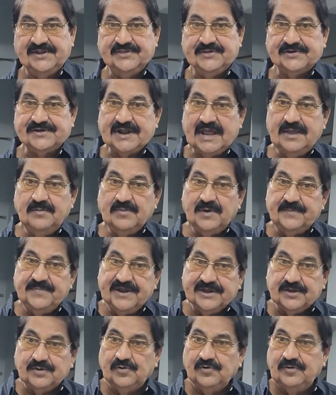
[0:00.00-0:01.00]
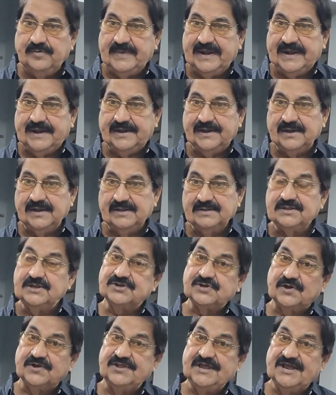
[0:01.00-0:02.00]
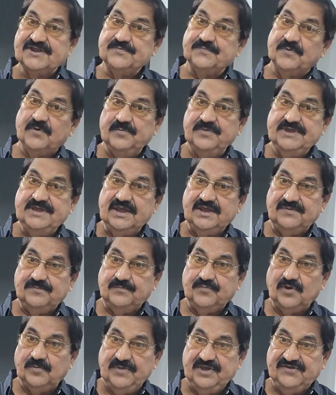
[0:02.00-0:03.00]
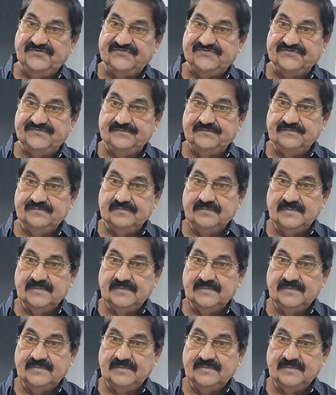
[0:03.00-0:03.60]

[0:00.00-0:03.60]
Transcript: At the time of recruitment, the Sardars promise